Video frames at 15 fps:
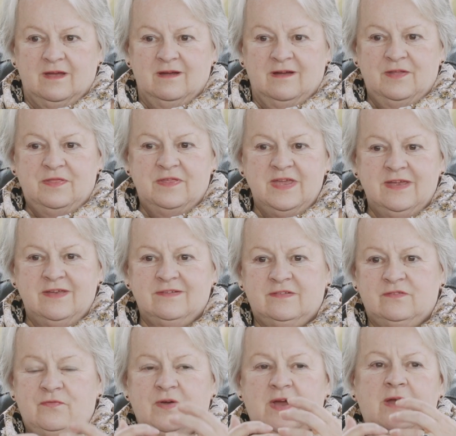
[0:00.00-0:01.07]
I think
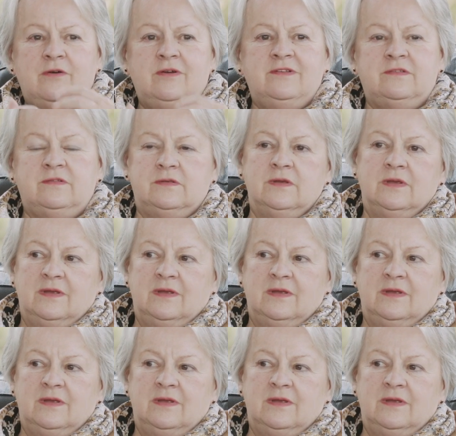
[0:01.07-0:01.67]
as far as